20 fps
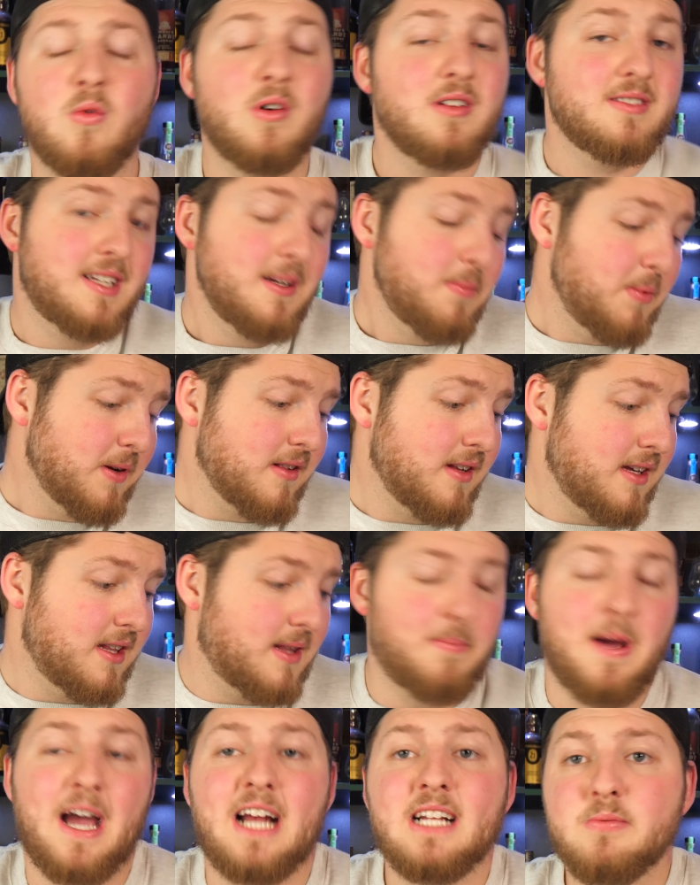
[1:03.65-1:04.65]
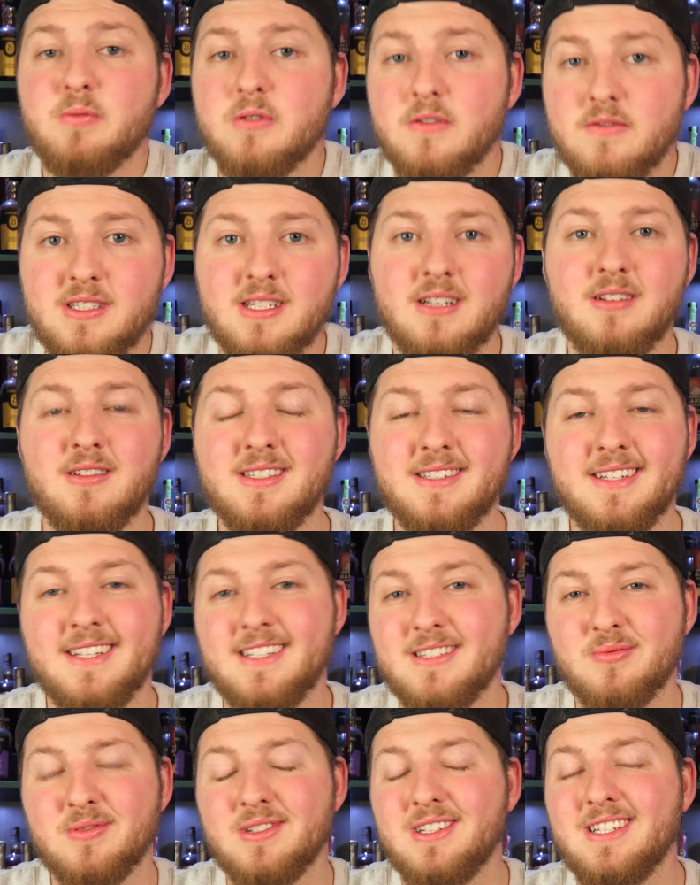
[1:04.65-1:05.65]
Well, typically the batch proof series
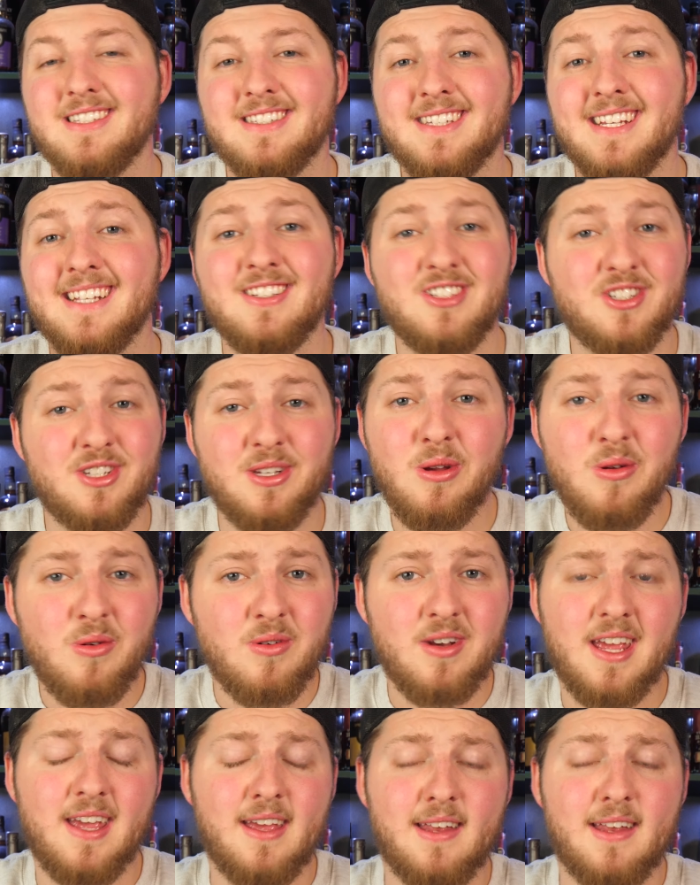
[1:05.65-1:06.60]
is released in June,